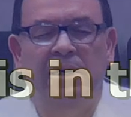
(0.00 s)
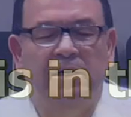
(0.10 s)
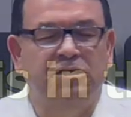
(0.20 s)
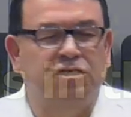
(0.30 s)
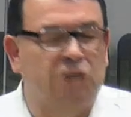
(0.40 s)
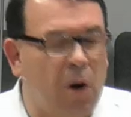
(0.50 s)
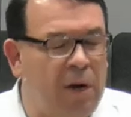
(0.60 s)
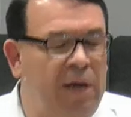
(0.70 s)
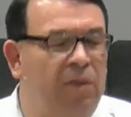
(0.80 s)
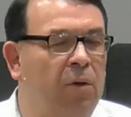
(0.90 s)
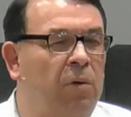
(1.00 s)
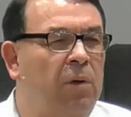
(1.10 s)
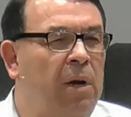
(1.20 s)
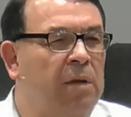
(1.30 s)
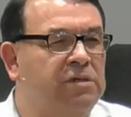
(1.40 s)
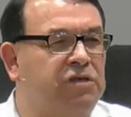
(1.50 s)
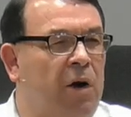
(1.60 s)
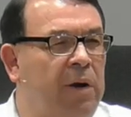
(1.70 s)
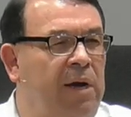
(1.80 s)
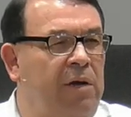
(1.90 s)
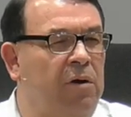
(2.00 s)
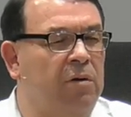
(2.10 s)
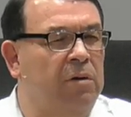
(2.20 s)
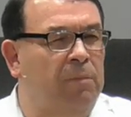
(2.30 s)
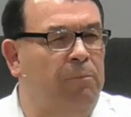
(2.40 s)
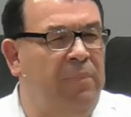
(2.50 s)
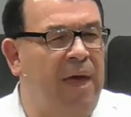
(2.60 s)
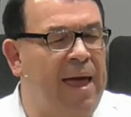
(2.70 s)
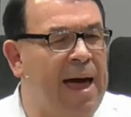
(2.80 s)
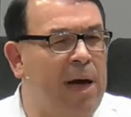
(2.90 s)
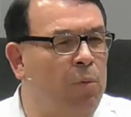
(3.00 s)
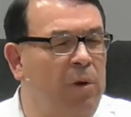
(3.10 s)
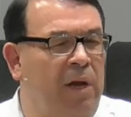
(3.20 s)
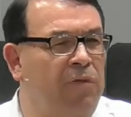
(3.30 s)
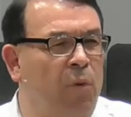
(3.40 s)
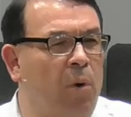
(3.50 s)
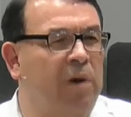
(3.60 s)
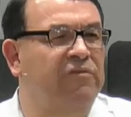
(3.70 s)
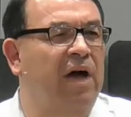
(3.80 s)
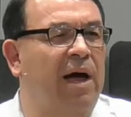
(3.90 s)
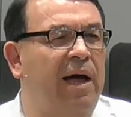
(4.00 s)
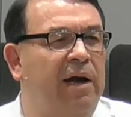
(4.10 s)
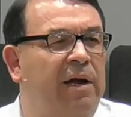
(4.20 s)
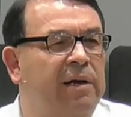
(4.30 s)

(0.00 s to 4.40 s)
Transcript: starting the starting your day out in the Word of God.